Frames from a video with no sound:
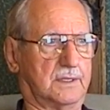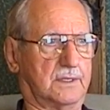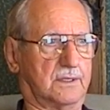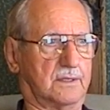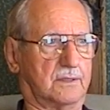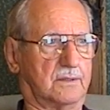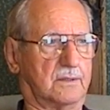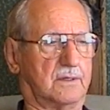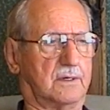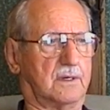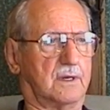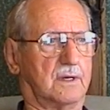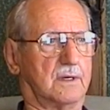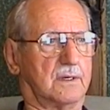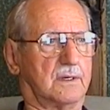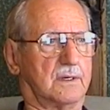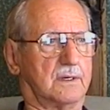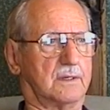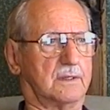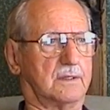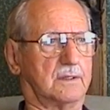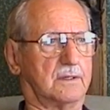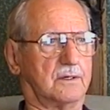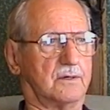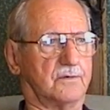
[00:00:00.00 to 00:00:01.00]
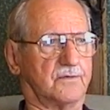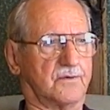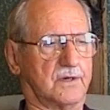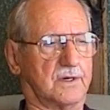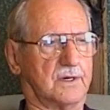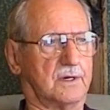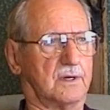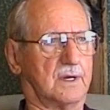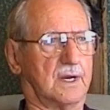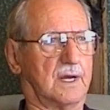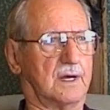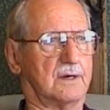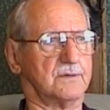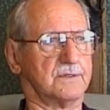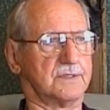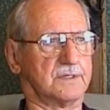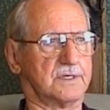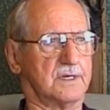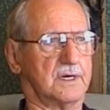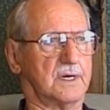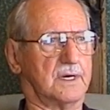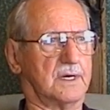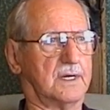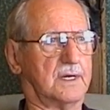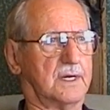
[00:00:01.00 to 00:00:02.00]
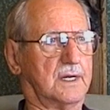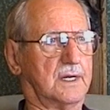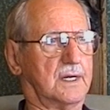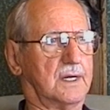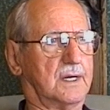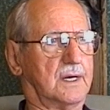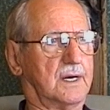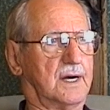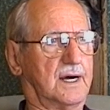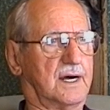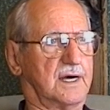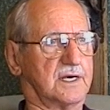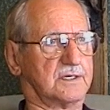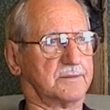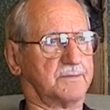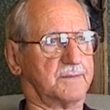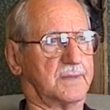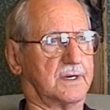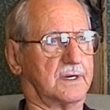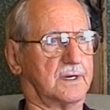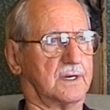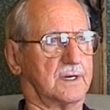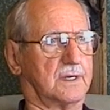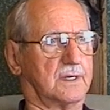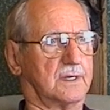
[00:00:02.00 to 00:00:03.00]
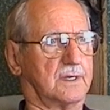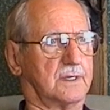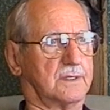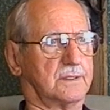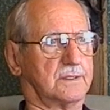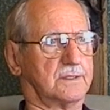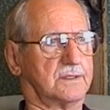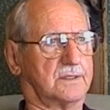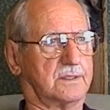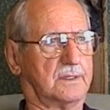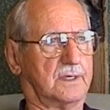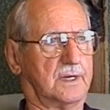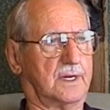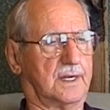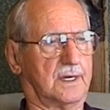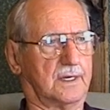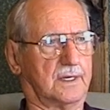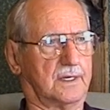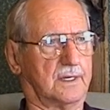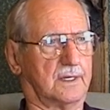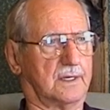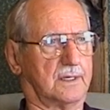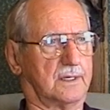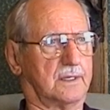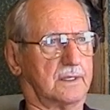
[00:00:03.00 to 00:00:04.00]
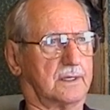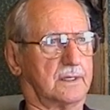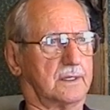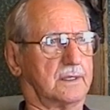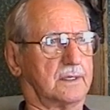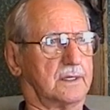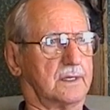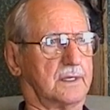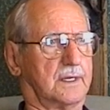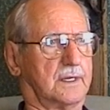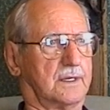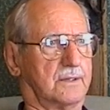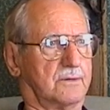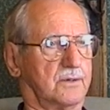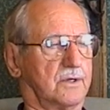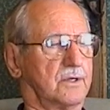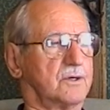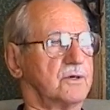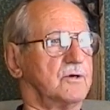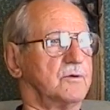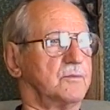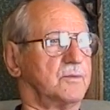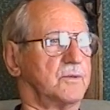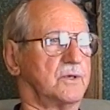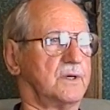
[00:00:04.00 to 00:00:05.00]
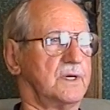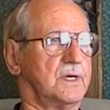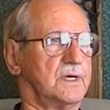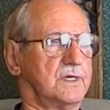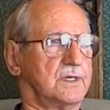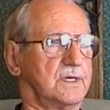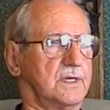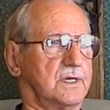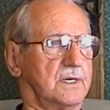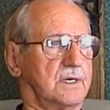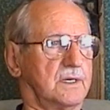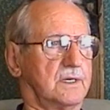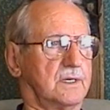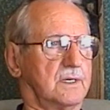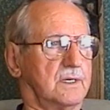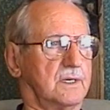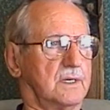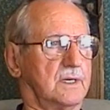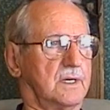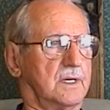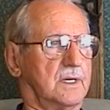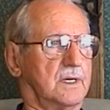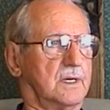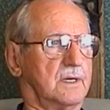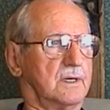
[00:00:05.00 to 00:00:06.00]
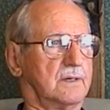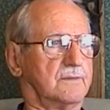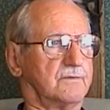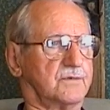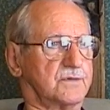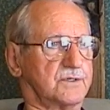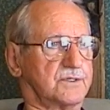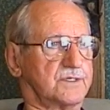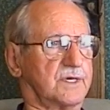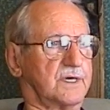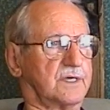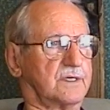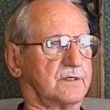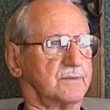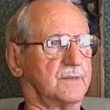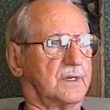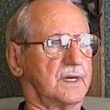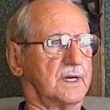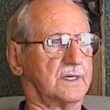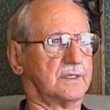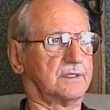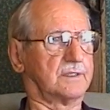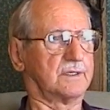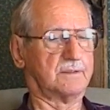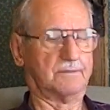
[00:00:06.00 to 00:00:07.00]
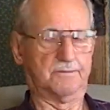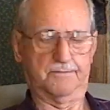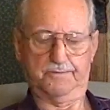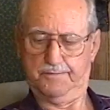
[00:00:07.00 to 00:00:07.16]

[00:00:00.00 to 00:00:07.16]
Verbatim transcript: So all overall I was in a hospital and, uh, and recuperation in six months.